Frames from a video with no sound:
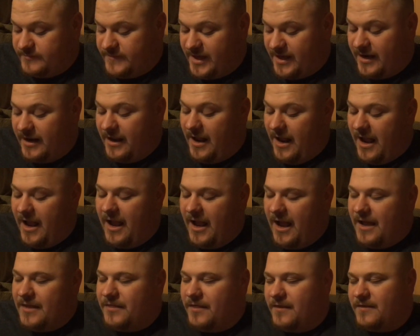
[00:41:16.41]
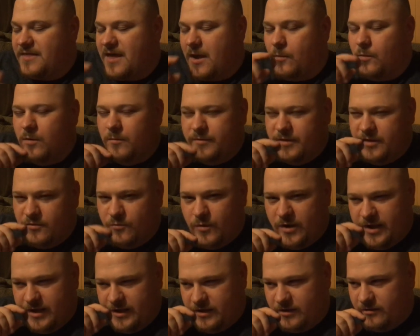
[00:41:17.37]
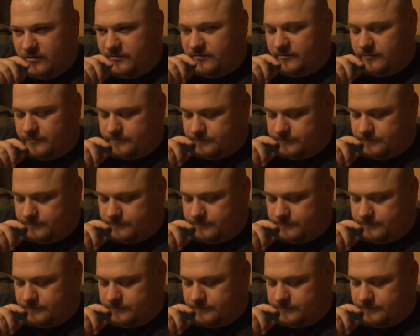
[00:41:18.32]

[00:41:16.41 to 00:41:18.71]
And I think that will be the way it goes.